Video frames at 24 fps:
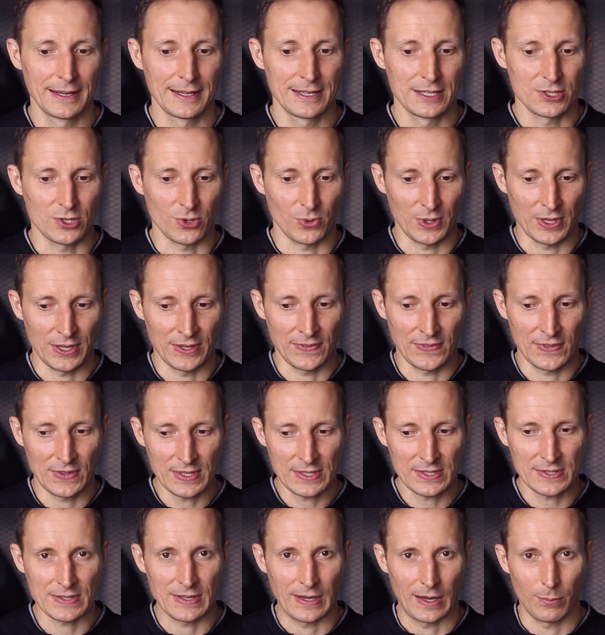So in
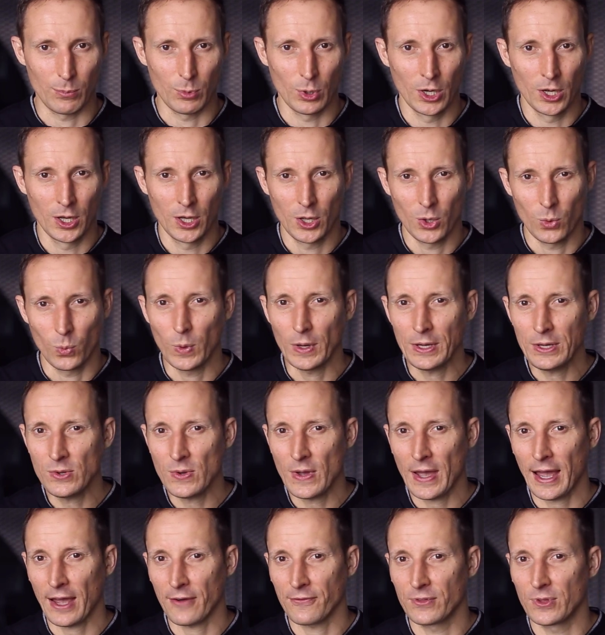this step, when you
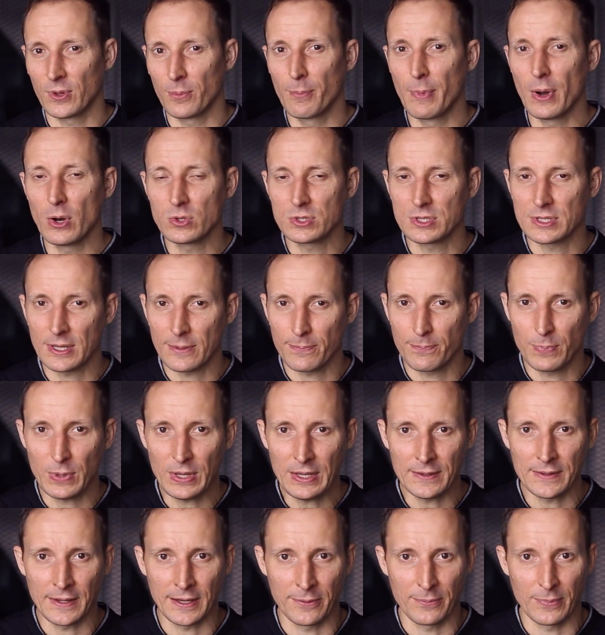have the most
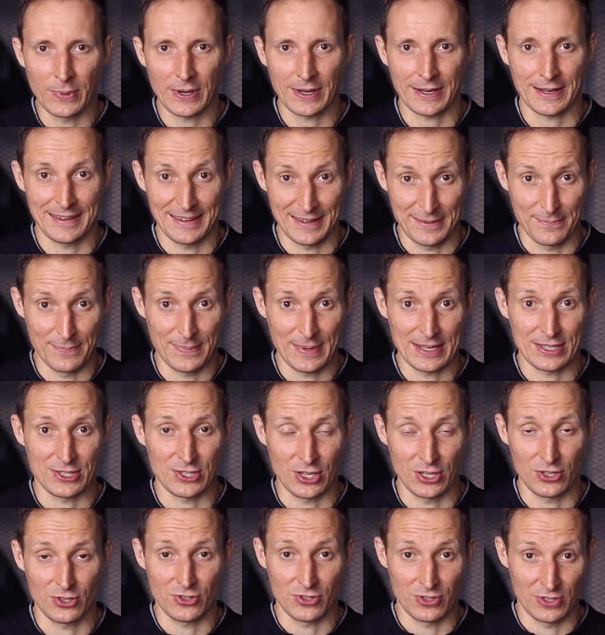appealing marketing
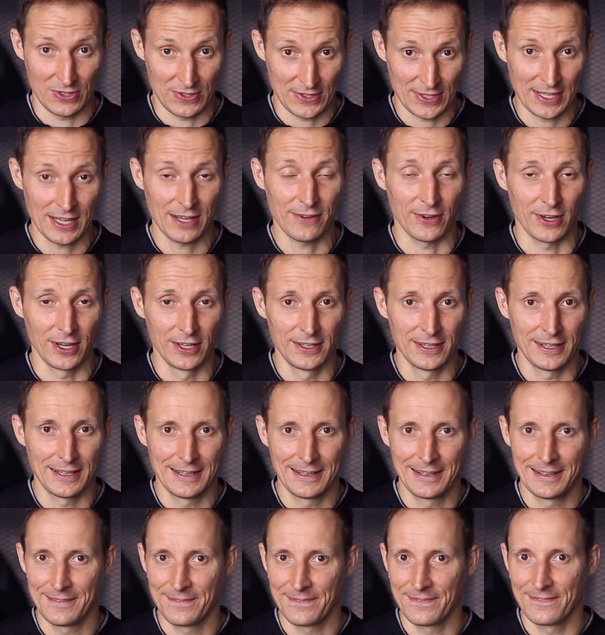message discovered,
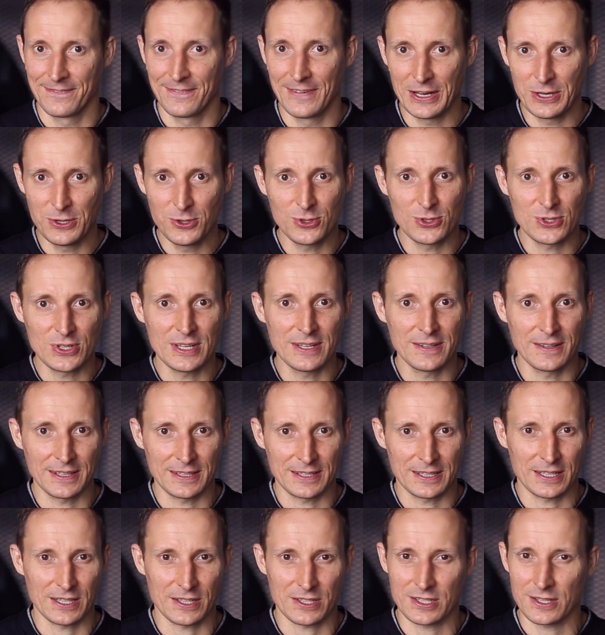when you see
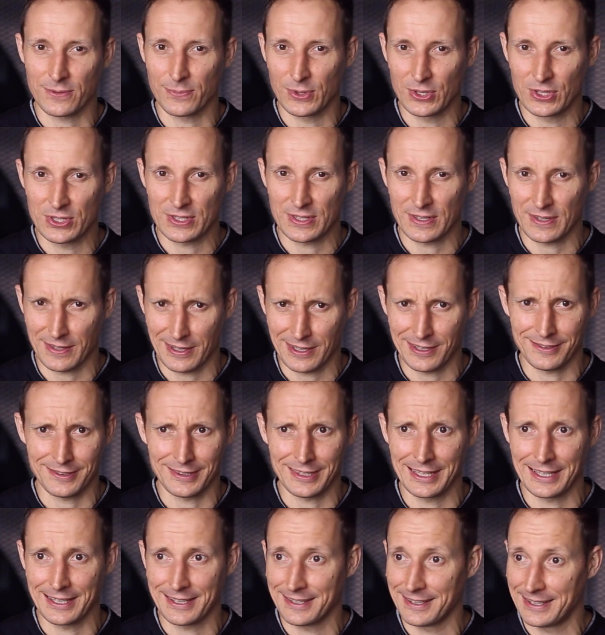that customers
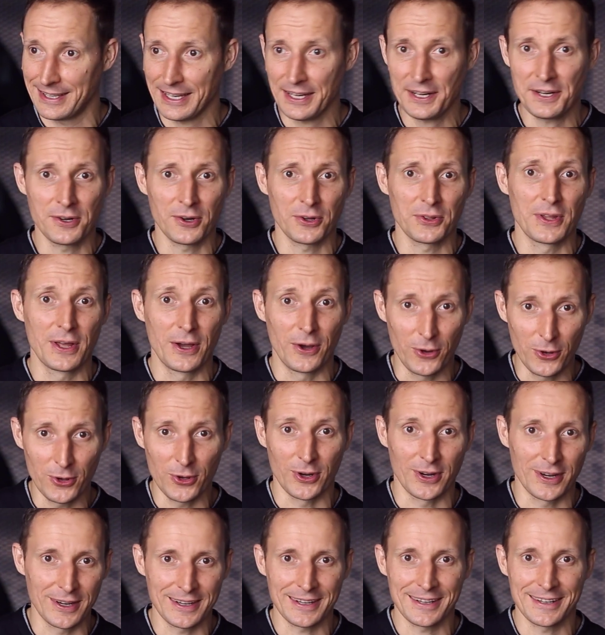like getting on the
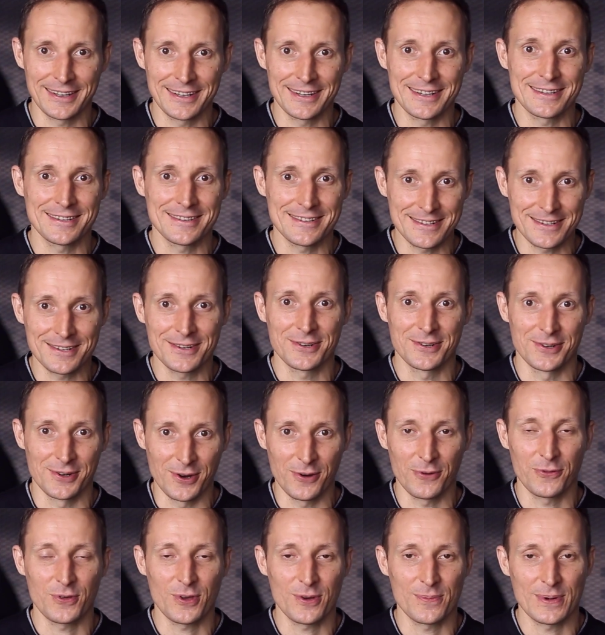hook
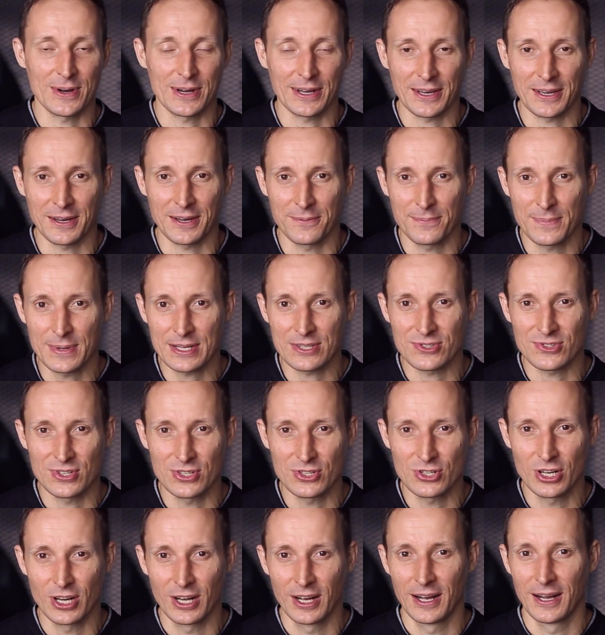of your marketing
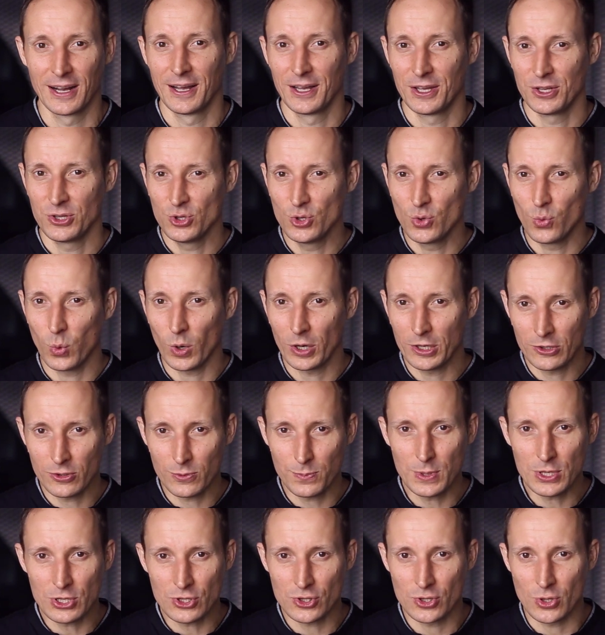message, you want to
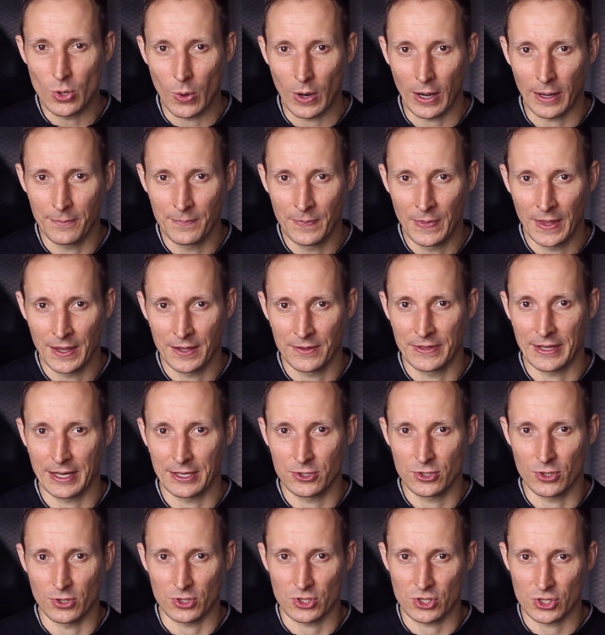be sure that
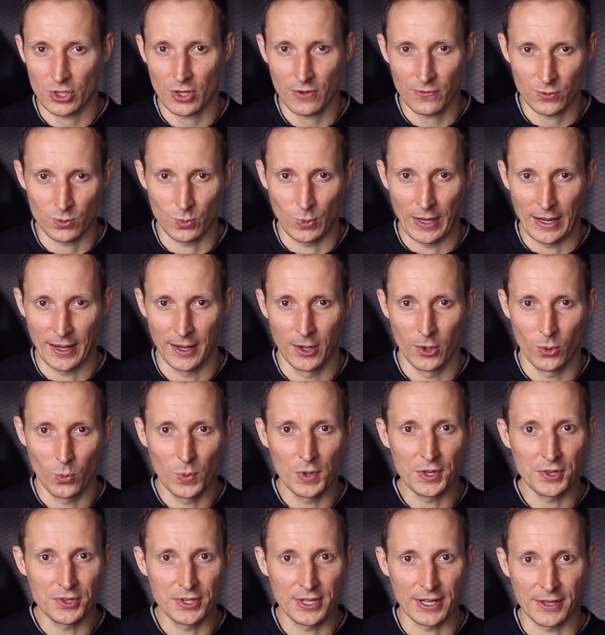your software
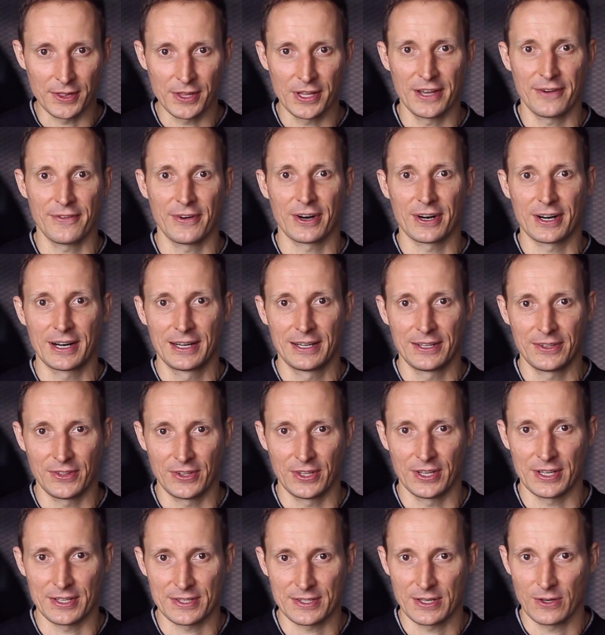will deliver
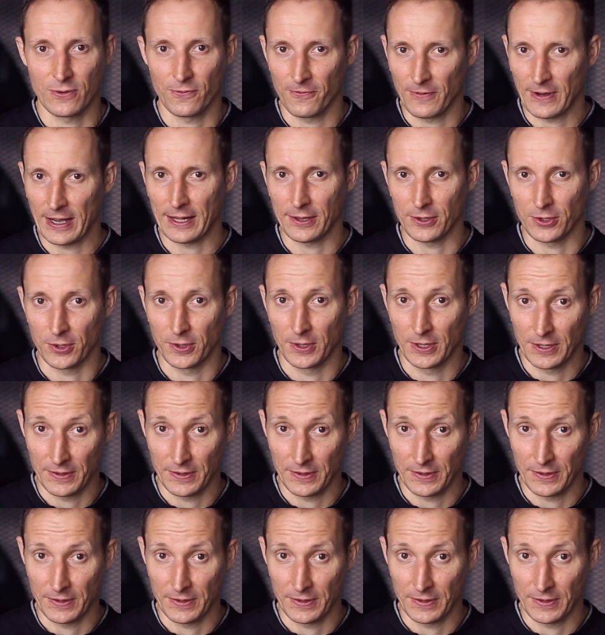this value.